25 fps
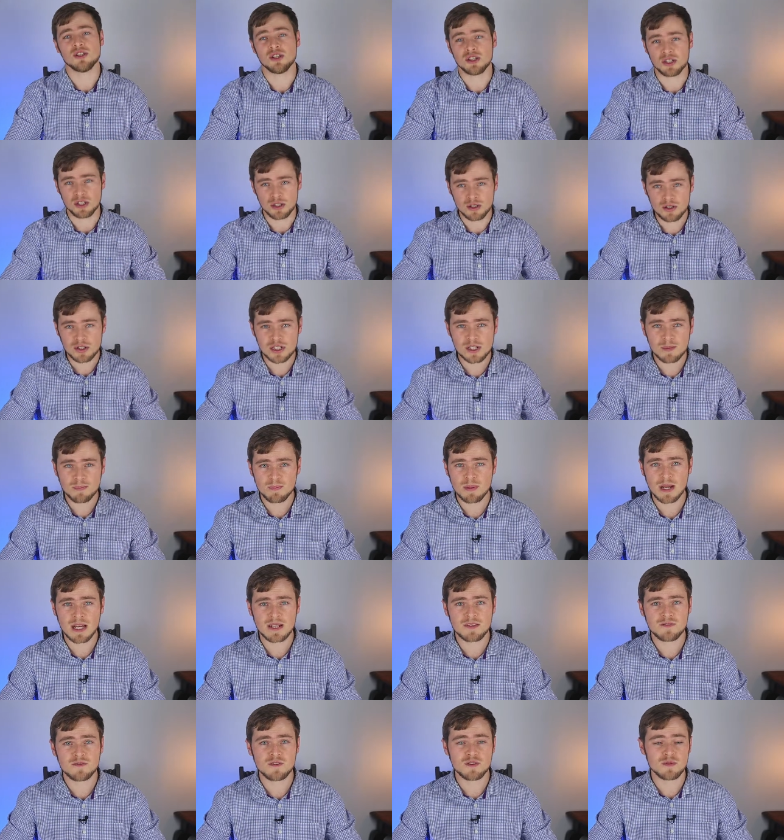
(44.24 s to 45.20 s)
to use a
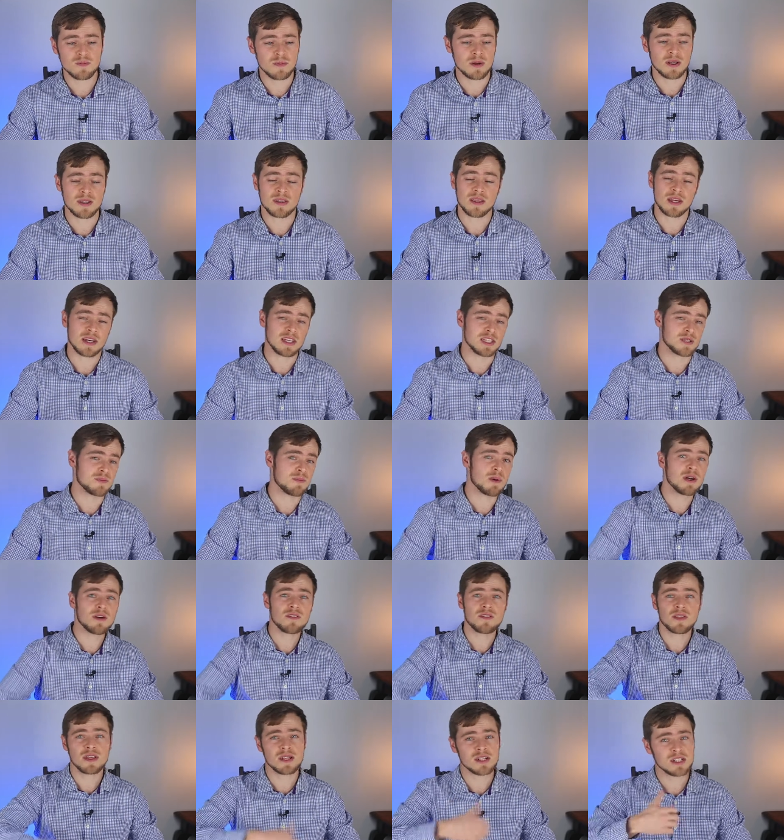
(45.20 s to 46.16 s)
platform that is
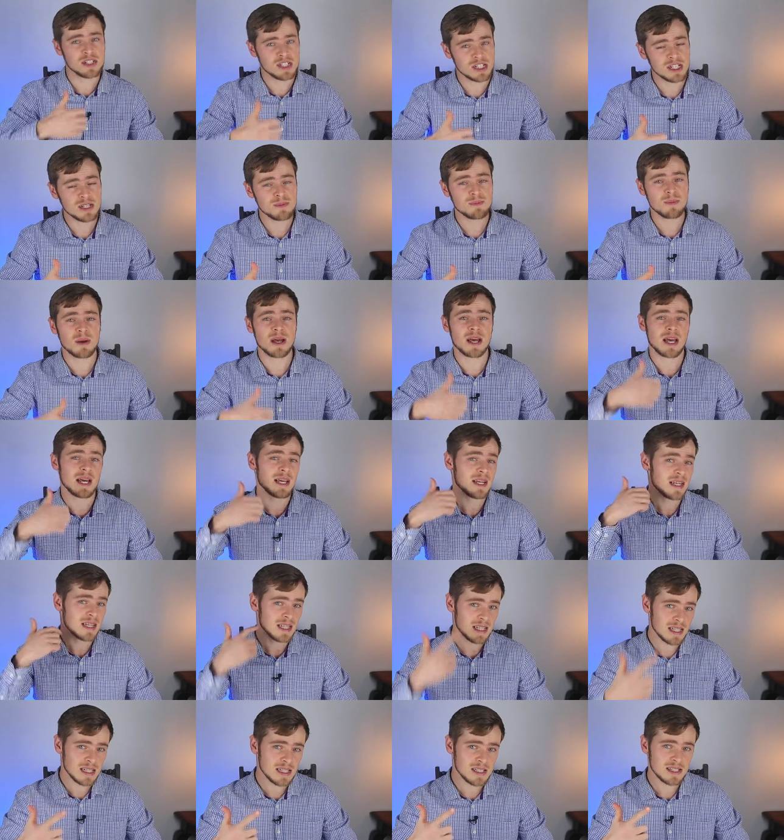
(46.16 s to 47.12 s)
both cheap and
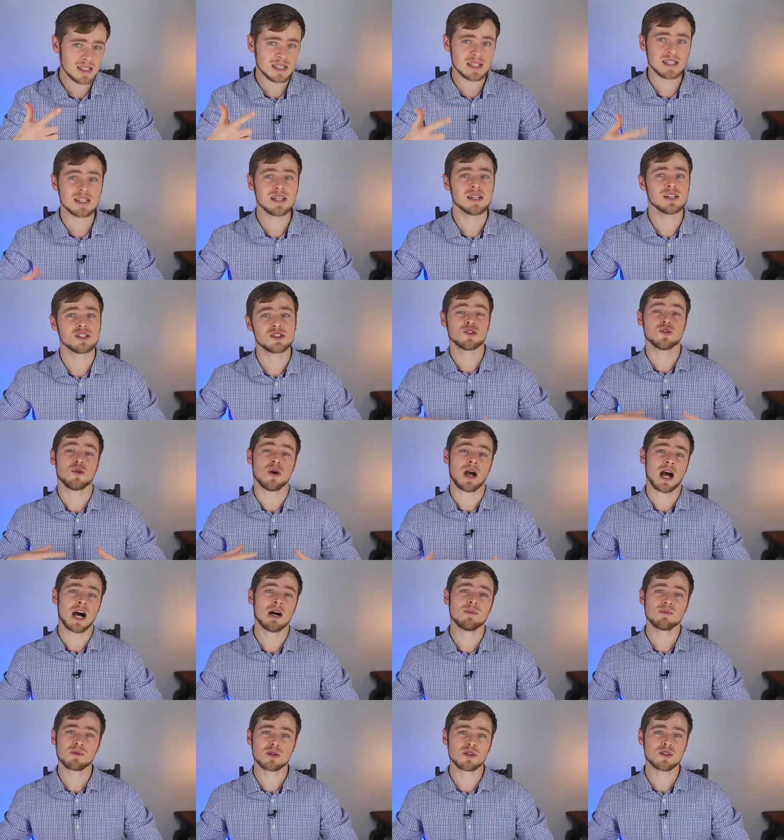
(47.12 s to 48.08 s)
easy to
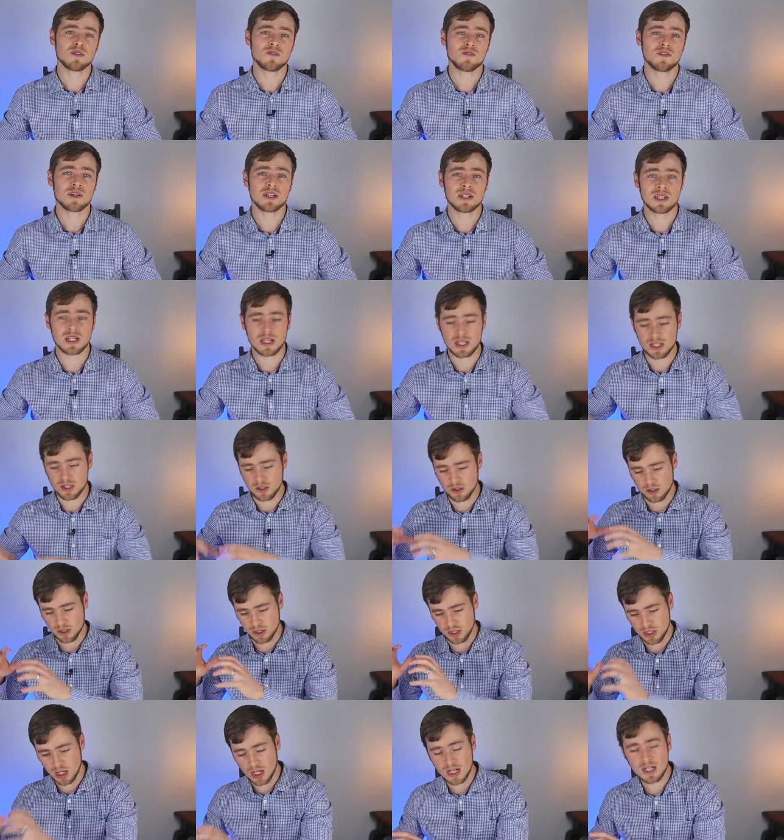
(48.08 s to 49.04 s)
help convert your
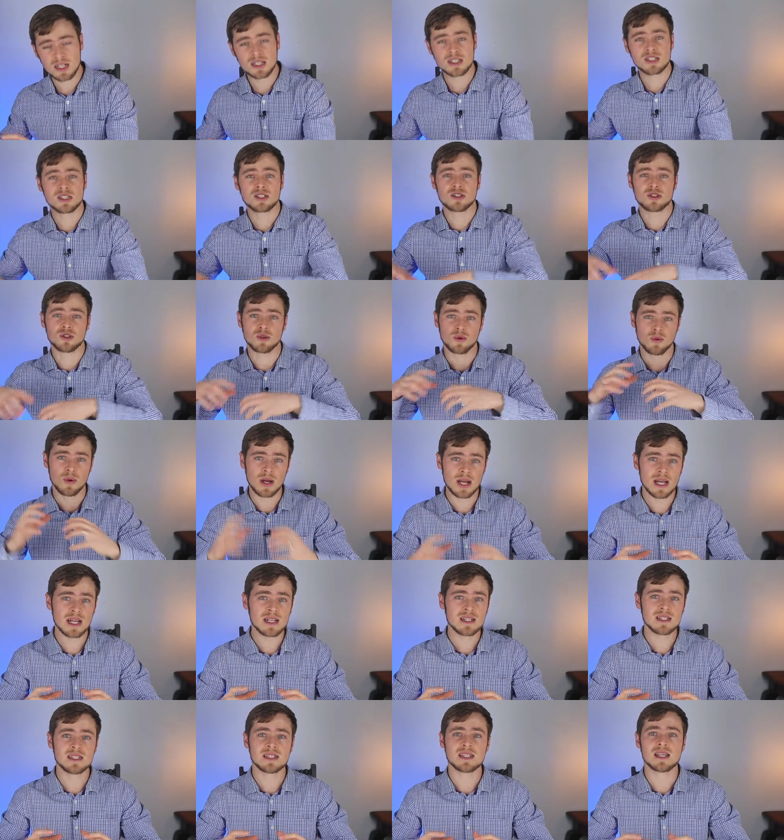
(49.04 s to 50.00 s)
dollars to
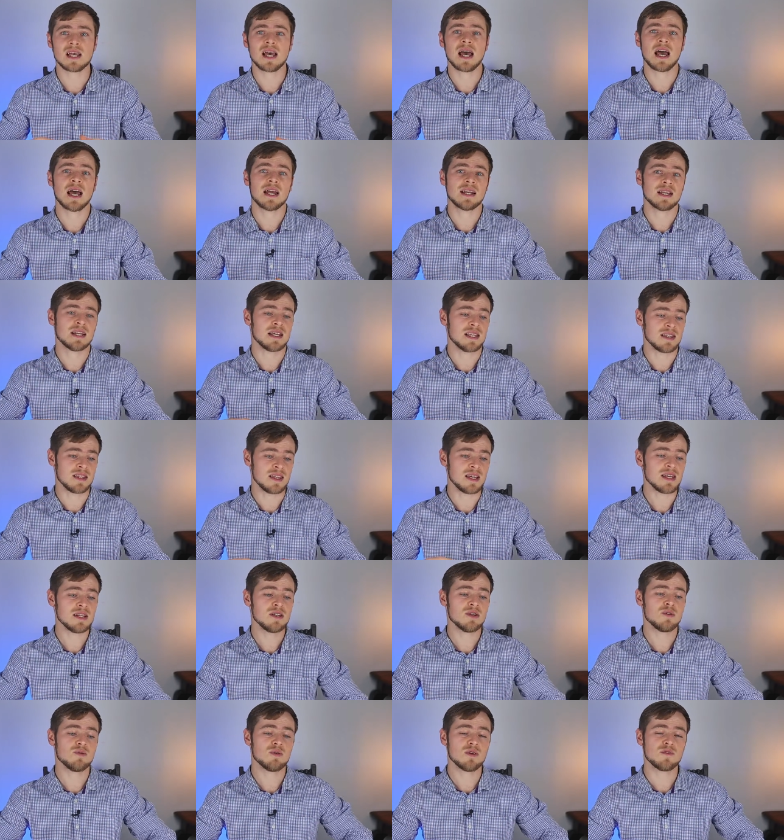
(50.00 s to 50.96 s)
rands and
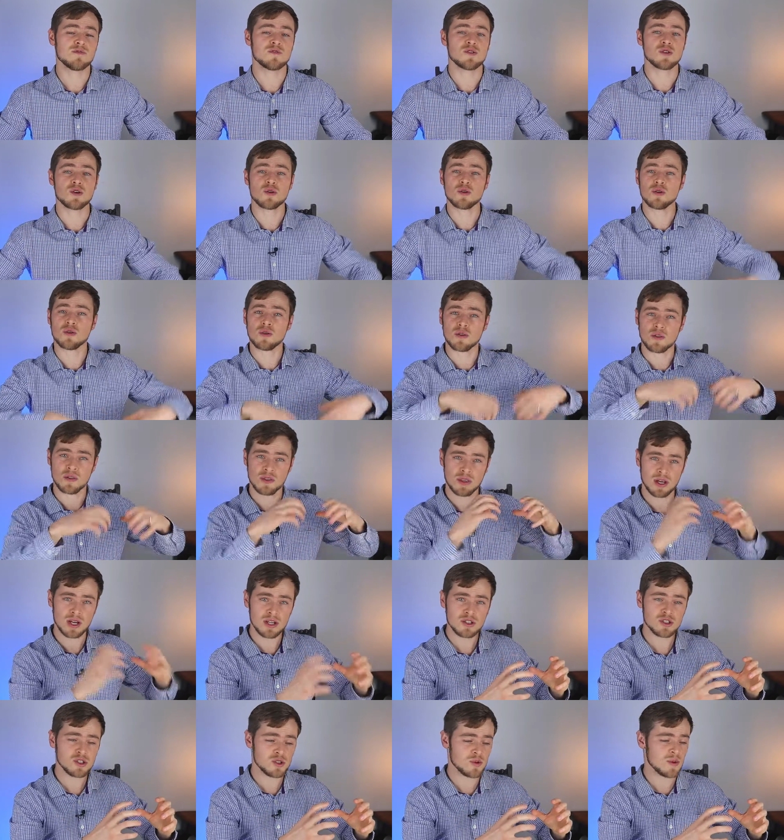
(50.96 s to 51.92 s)
then withdraw
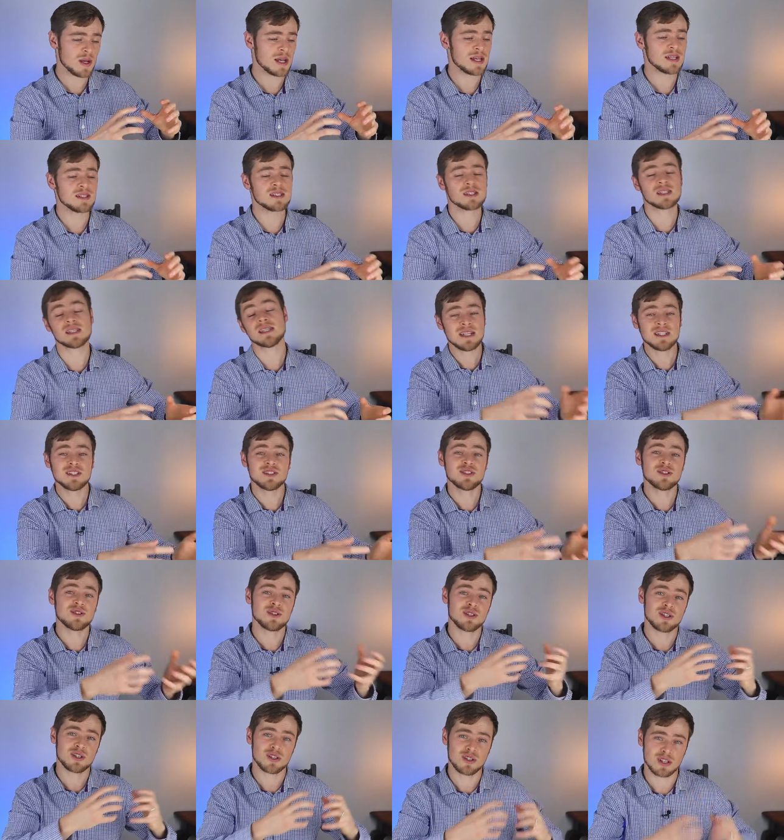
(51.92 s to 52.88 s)
those rands
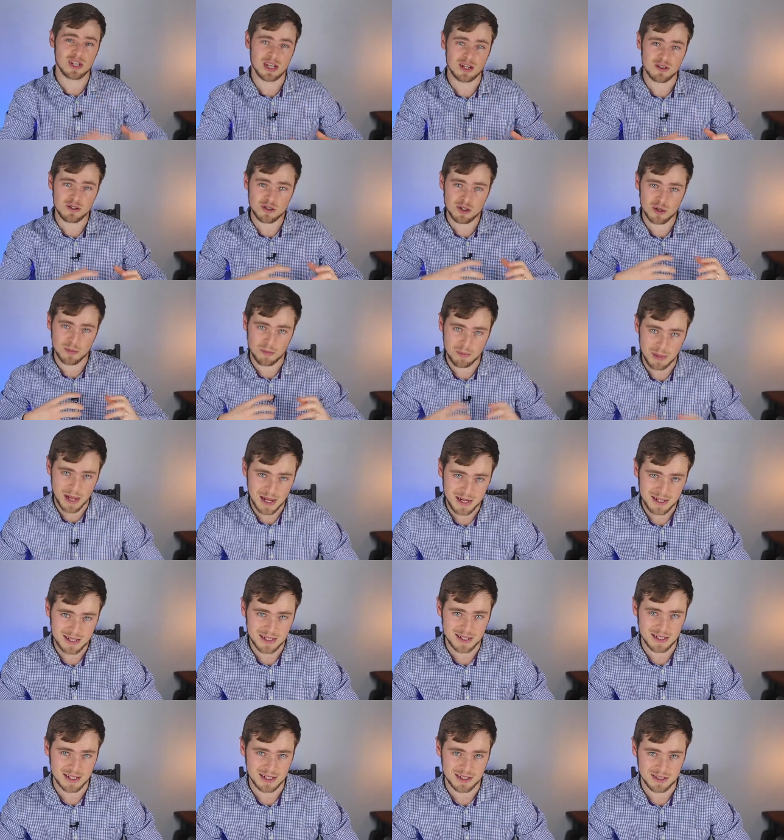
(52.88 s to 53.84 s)
into your local
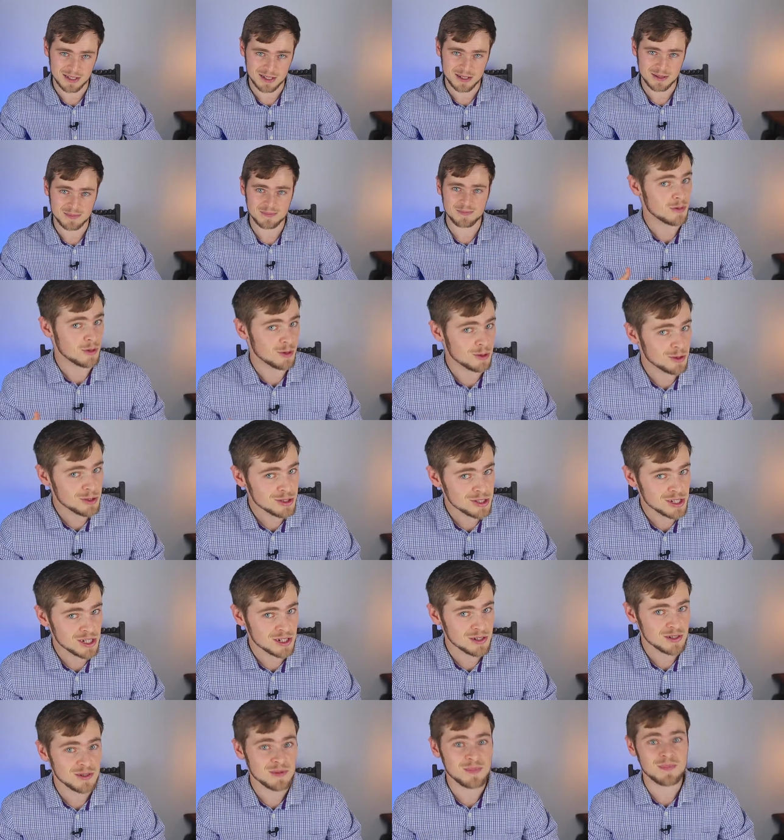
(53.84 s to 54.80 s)
bank account.
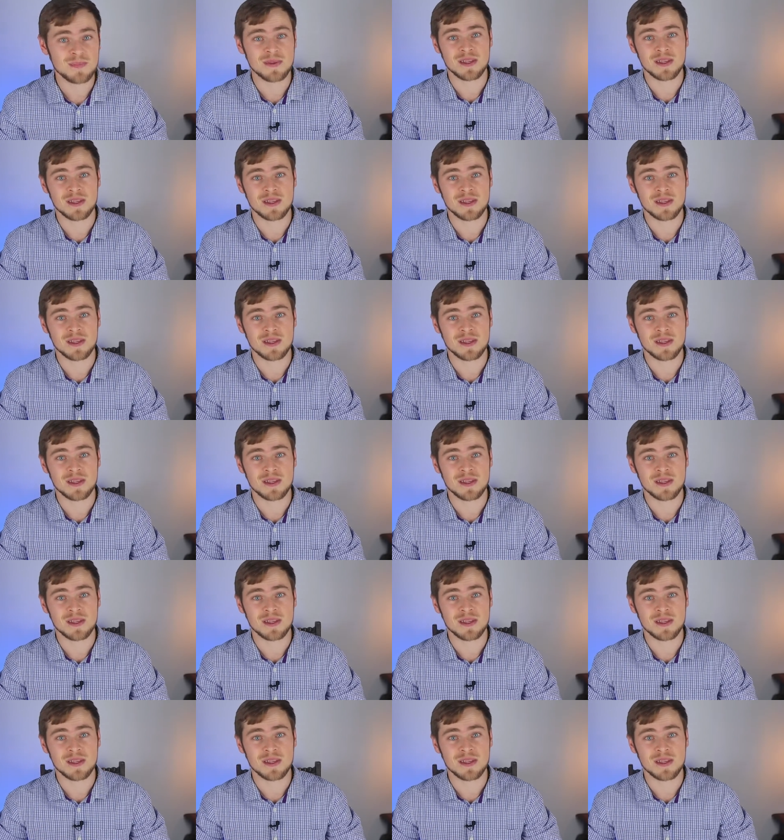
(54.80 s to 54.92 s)
Also,